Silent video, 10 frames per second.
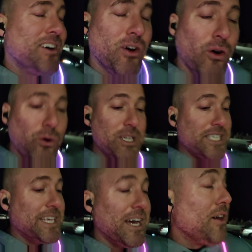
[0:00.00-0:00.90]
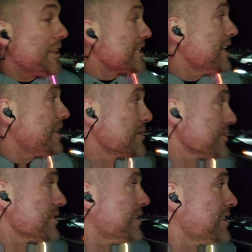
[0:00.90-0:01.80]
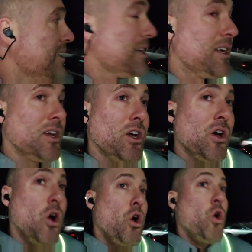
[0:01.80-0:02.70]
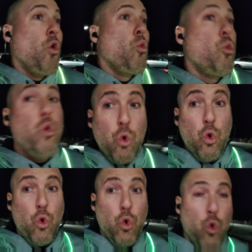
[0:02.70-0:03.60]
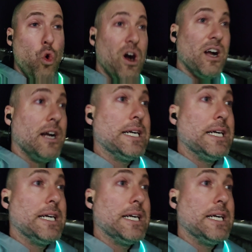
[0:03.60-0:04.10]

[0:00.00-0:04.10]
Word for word: Holy cow, the cutters. Whew.